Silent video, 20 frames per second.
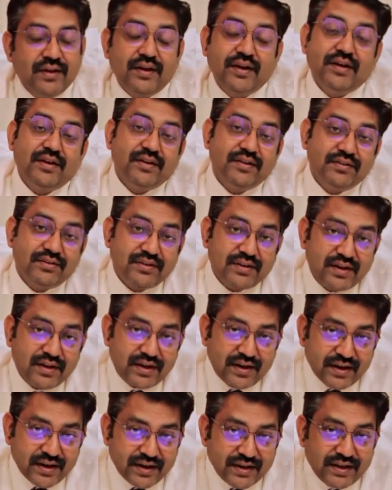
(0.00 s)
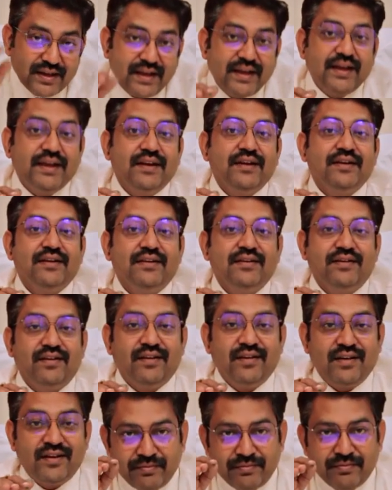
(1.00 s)
It is again
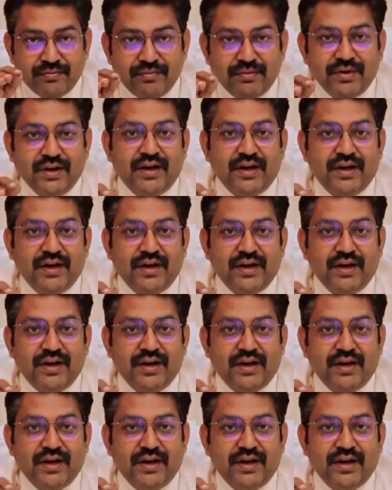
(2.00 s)
treated.